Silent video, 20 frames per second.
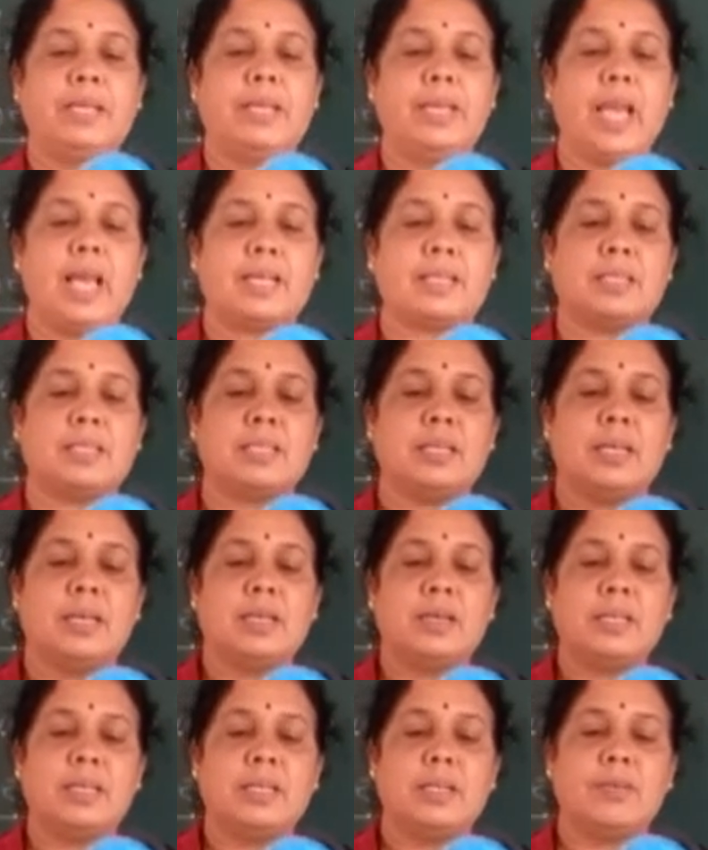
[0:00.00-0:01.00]
Yes.
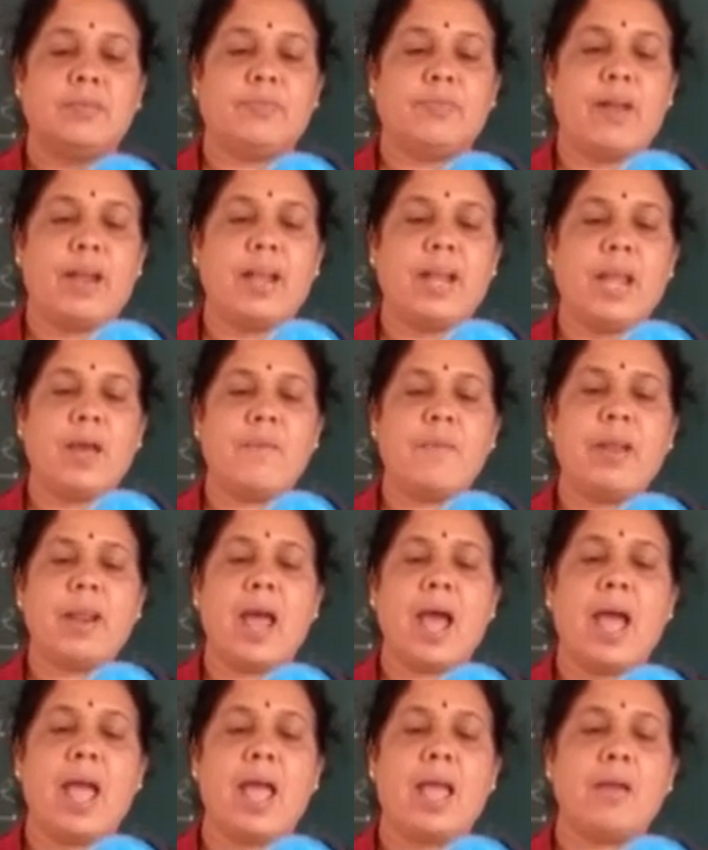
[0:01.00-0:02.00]
Whenever
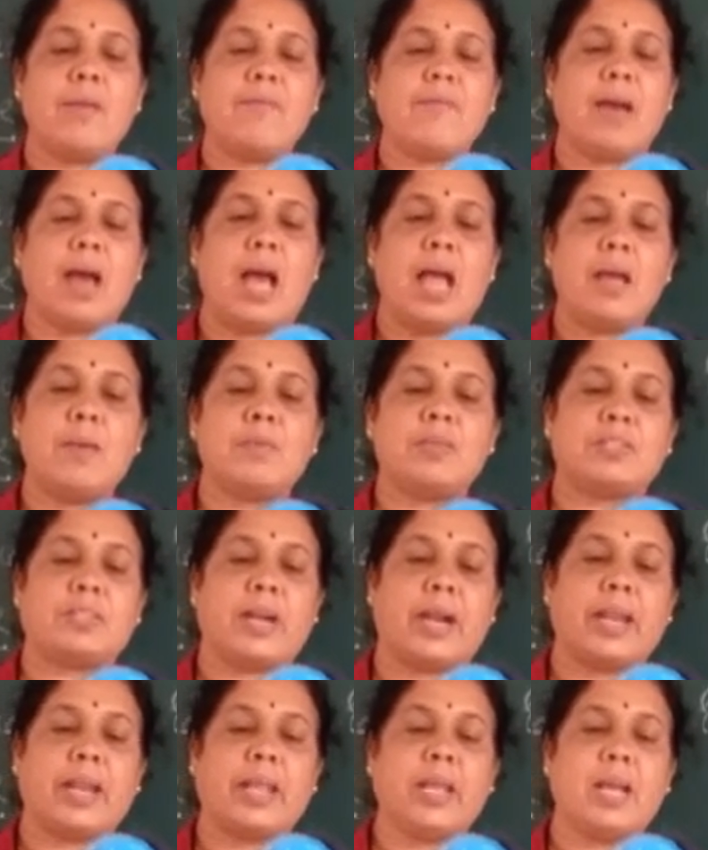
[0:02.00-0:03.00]
I am
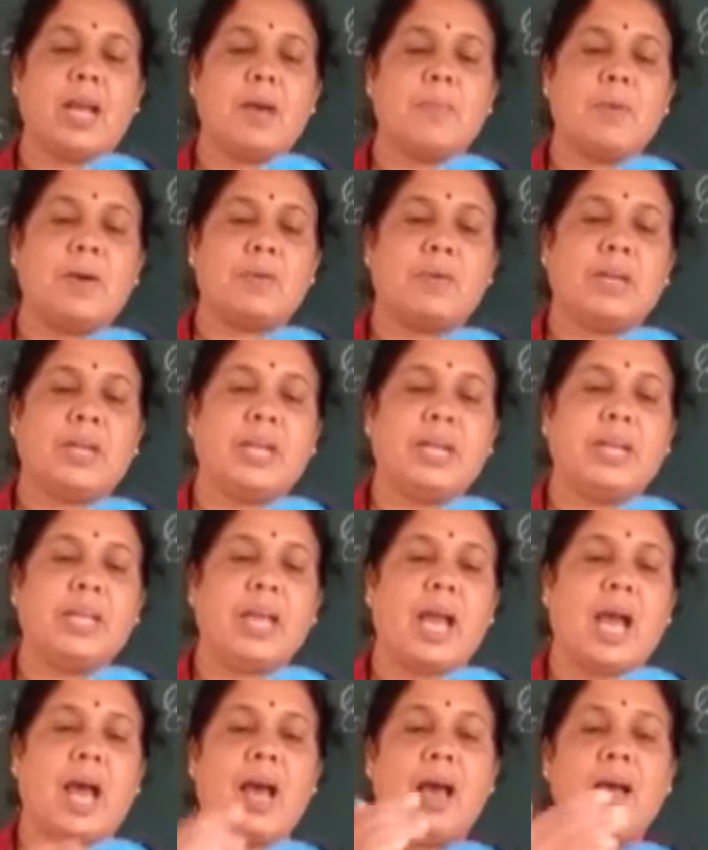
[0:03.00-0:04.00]
studying about
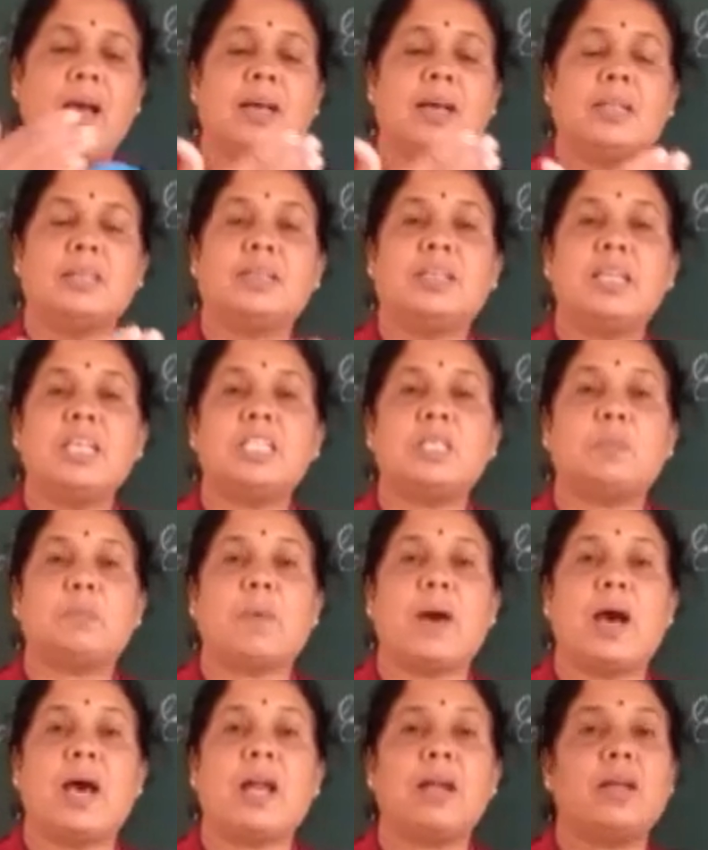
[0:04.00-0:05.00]
India, this
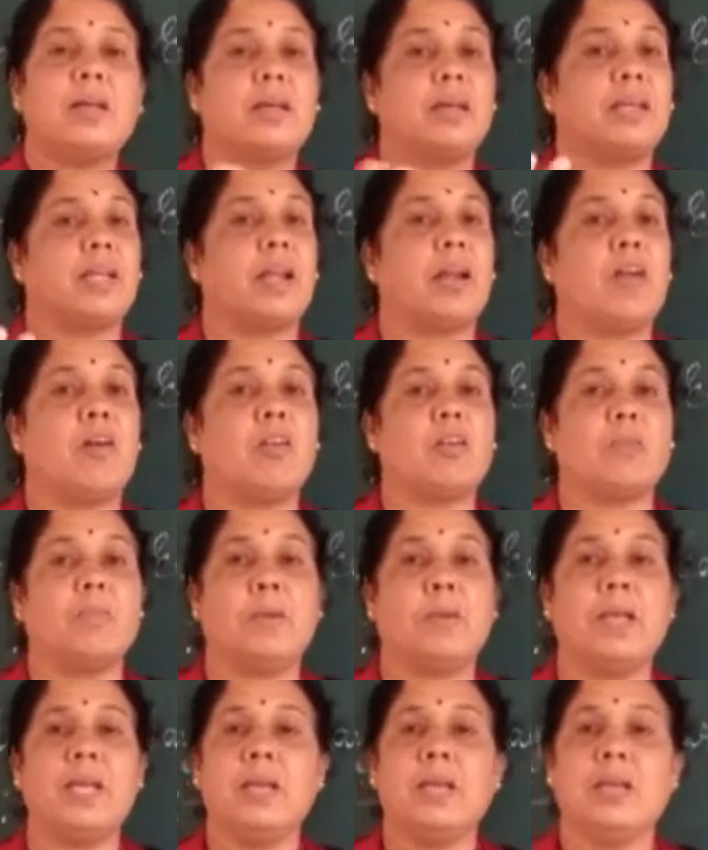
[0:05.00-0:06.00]
part cannot
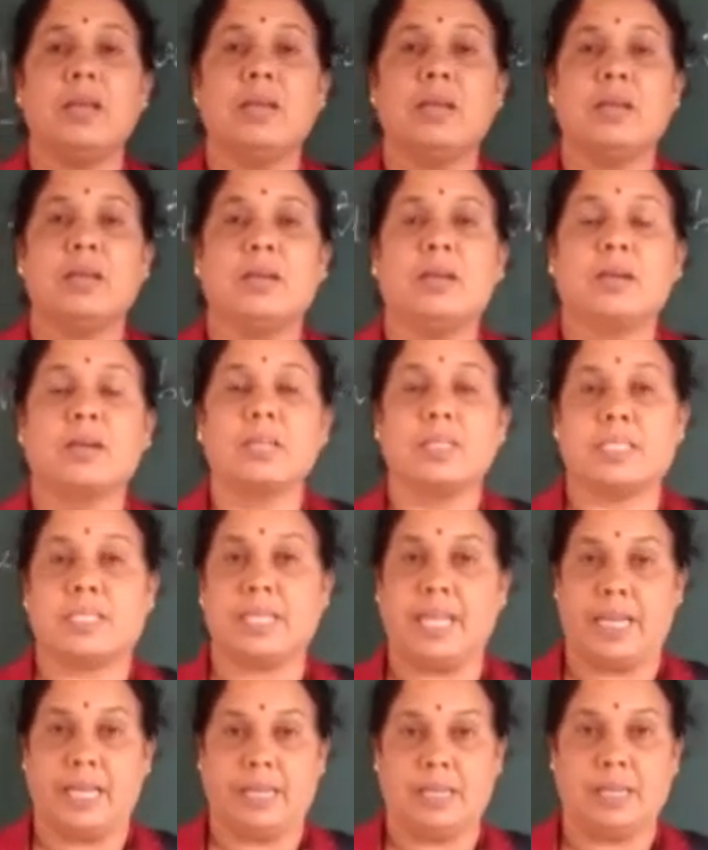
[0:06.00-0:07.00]
be
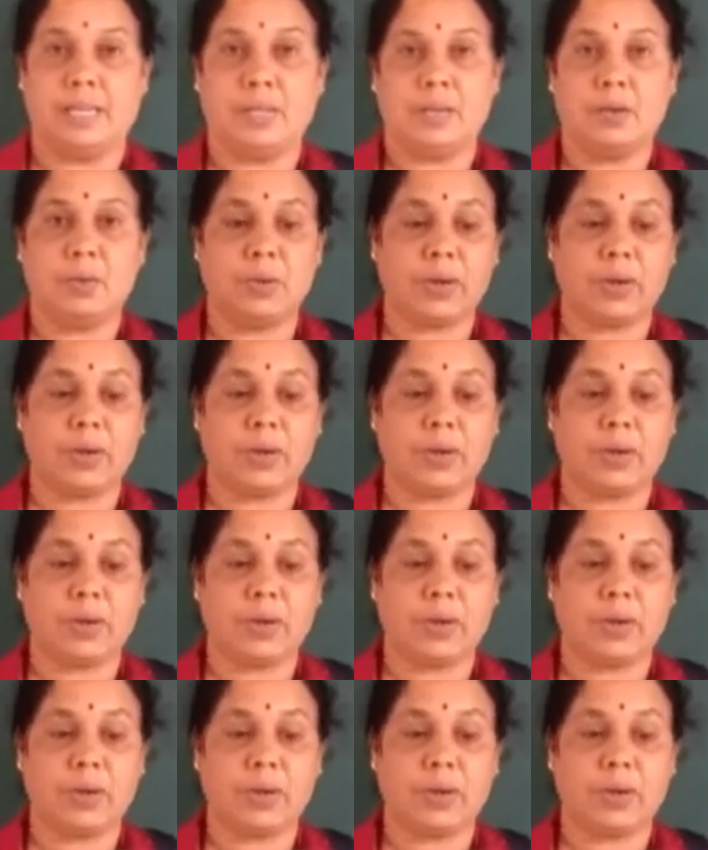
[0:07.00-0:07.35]
seen.